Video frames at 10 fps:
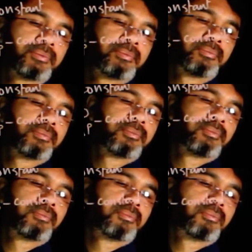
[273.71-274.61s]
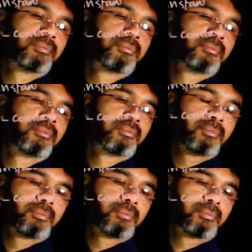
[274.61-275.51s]

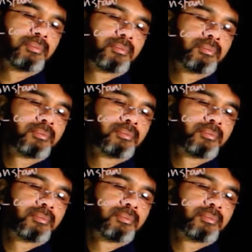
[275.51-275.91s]
(no one is talking)